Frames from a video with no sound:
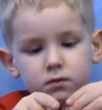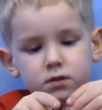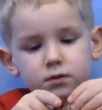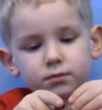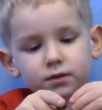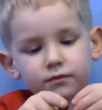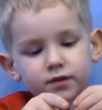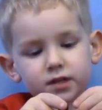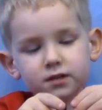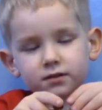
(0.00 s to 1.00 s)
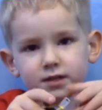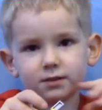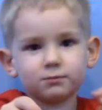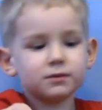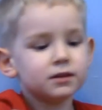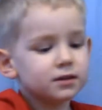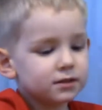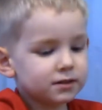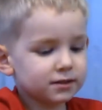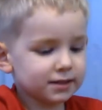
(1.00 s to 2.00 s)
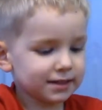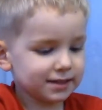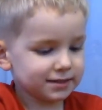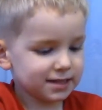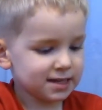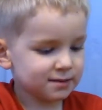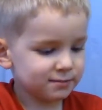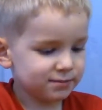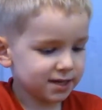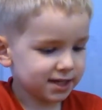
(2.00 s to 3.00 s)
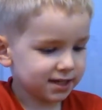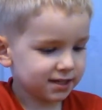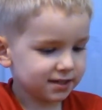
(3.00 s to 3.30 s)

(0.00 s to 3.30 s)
He's playing video game. Okay, cool. Looks like he's hitting B.